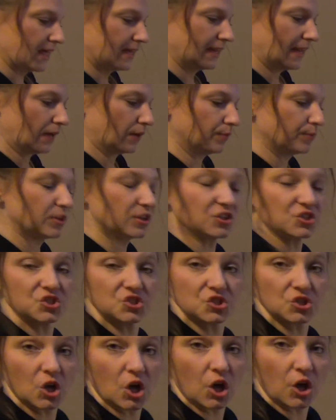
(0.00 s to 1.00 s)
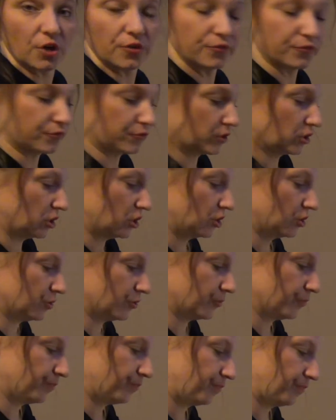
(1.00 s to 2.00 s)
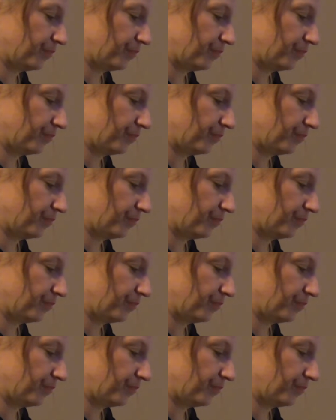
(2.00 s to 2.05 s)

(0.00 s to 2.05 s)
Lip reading: Now I'm going to solve for u.